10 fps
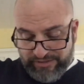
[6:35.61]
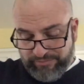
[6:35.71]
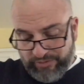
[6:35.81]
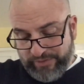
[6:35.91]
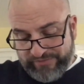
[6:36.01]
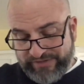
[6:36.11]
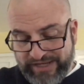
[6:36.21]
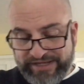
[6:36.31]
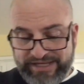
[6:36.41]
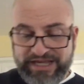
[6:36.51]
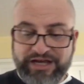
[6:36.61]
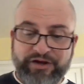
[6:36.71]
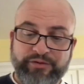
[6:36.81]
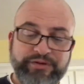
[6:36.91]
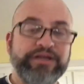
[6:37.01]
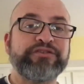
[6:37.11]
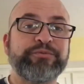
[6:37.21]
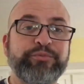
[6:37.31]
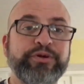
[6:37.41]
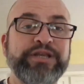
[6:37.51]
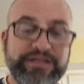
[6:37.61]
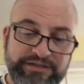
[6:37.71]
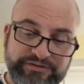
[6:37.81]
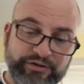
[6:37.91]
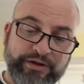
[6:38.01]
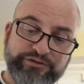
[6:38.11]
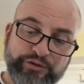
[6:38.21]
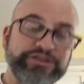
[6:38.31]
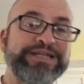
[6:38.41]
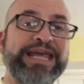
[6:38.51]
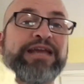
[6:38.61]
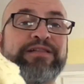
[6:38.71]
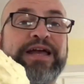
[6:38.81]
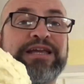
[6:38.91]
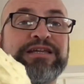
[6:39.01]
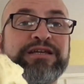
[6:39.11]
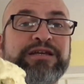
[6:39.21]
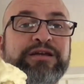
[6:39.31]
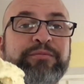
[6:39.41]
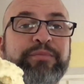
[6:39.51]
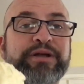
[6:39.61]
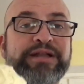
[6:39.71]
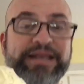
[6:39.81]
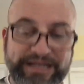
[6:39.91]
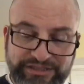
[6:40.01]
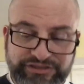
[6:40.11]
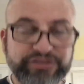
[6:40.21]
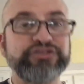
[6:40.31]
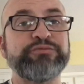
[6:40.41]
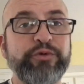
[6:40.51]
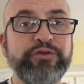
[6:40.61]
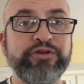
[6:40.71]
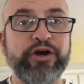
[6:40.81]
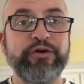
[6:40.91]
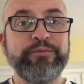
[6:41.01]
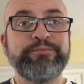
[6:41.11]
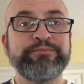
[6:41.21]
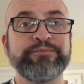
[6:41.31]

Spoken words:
But what I've got now is a pretty, so I told you, cake-like, but a nice smooth dough.